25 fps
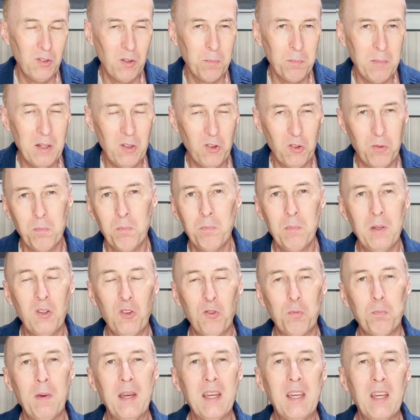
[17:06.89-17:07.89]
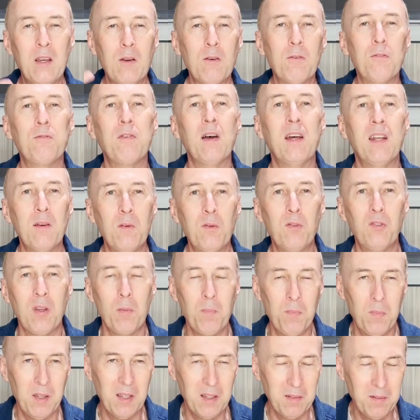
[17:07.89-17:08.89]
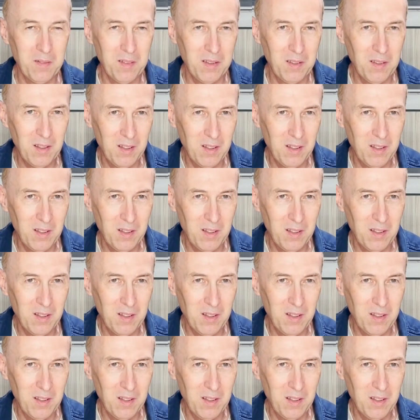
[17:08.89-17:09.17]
It means making fun of something,